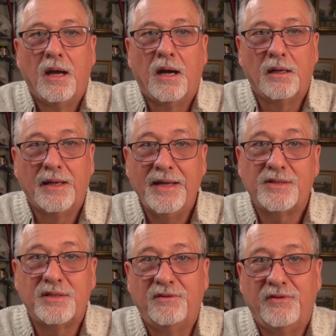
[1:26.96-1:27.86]
Our
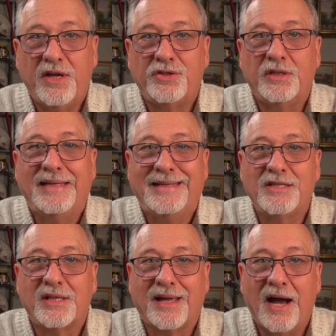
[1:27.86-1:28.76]
latest innovation
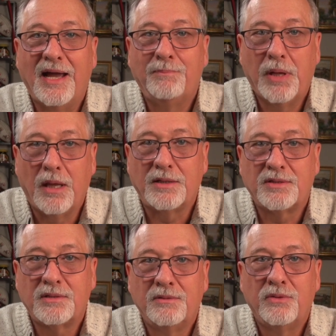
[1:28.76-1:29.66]
is Sakai
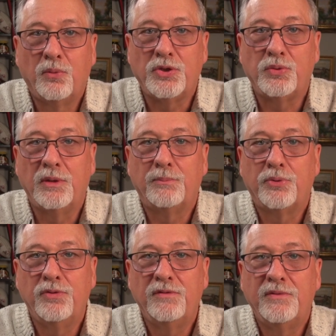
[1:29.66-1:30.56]
Plus, which will
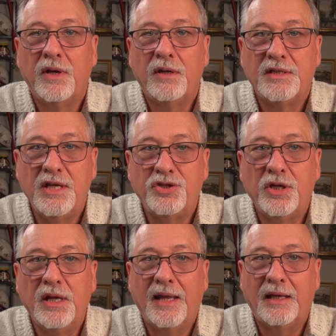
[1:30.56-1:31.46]
improve
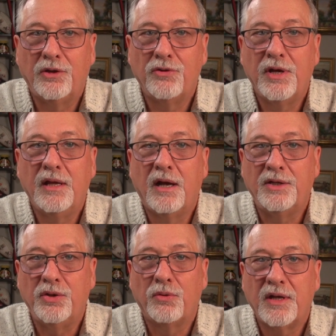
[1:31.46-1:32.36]
teaching and learning
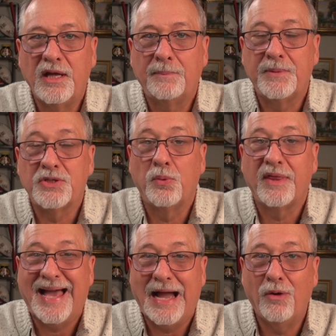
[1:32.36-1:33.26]
on your campus
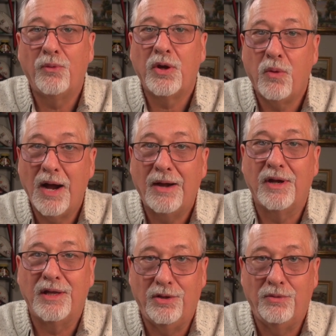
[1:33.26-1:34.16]
without
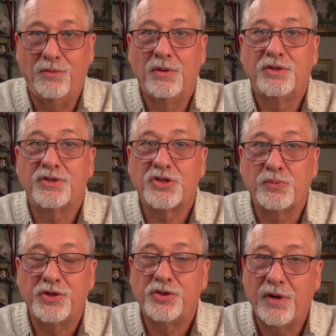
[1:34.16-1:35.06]
requiring you to
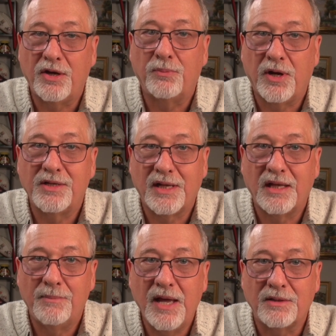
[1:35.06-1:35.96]
switch your enterprise
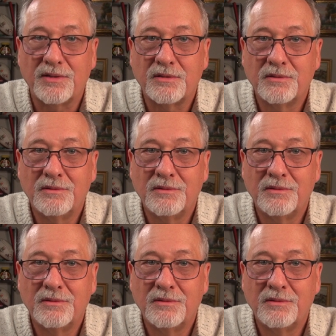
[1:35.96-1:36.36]
LMS.